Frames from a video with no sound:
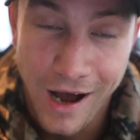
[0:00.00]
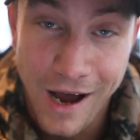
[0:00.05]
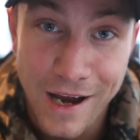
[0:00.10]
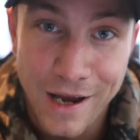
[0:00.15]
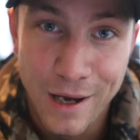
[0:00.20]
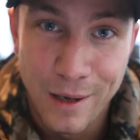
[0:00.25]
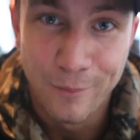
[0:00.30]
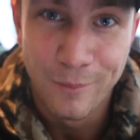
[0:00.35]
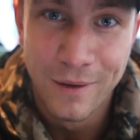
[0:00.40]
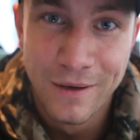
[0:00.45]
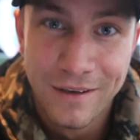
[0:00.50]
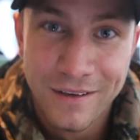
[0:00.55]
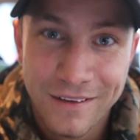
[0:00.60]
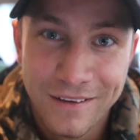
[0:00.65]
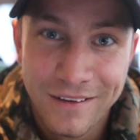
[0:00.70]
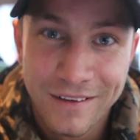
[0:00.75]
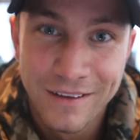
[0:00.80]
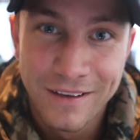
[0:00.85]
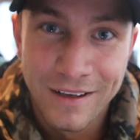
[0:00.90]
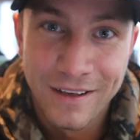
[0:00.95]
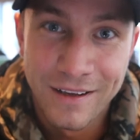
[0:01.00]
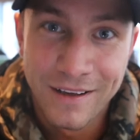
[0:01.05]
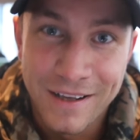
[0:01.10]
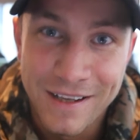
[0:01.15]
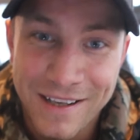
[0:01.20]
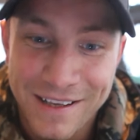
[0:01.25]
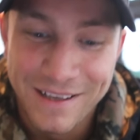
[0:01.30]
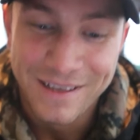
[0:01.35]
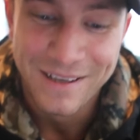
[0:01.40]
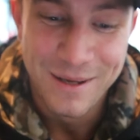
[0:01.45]
I
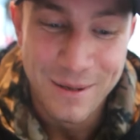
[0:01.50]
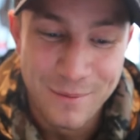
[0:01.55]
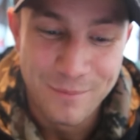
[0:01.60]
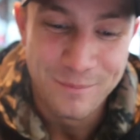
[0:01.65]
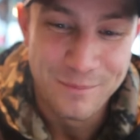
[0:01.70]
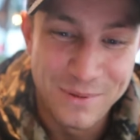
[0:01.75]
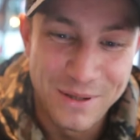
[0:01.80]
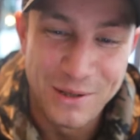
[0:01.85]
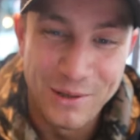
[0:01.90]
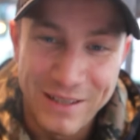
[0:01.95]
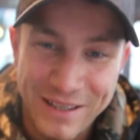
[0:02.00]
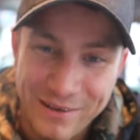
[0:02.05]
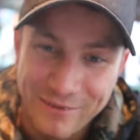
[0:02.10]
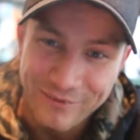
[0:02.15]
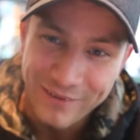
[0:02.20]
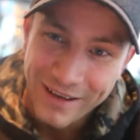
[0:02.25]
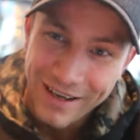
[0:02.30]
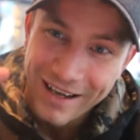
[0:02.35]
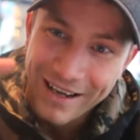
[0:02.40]
am. Beauty of